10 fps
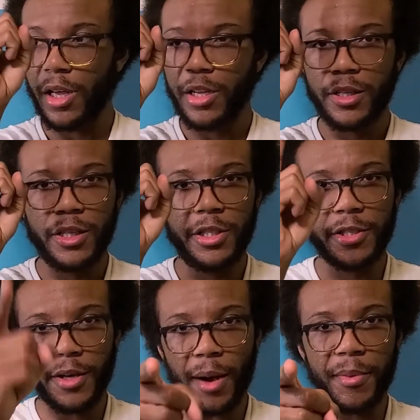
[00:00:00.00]
He's
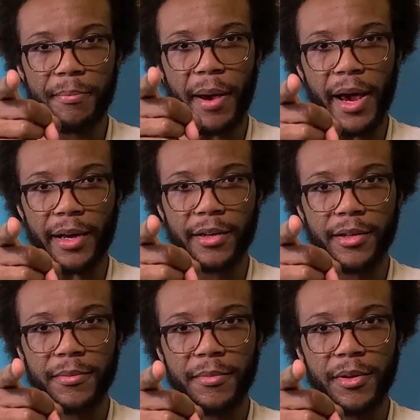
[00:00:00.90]
coming back.
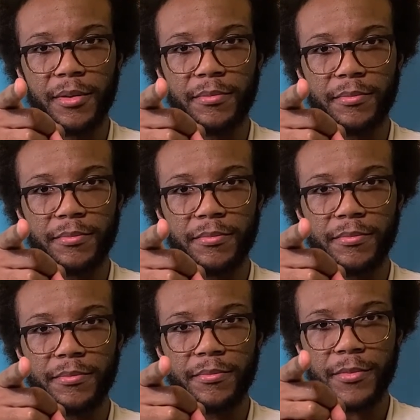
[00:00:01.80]

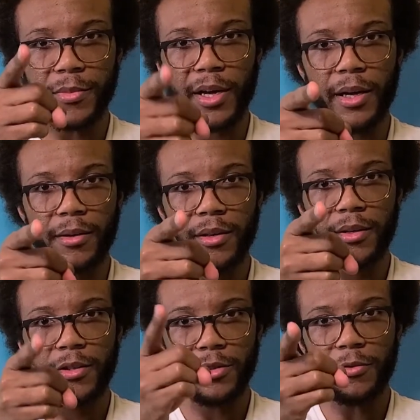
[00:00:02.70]
Okay?
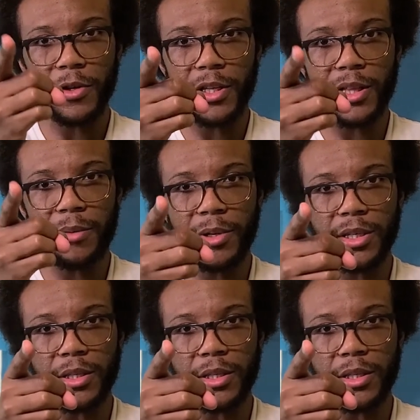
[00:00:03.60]
Don't forget that monkey.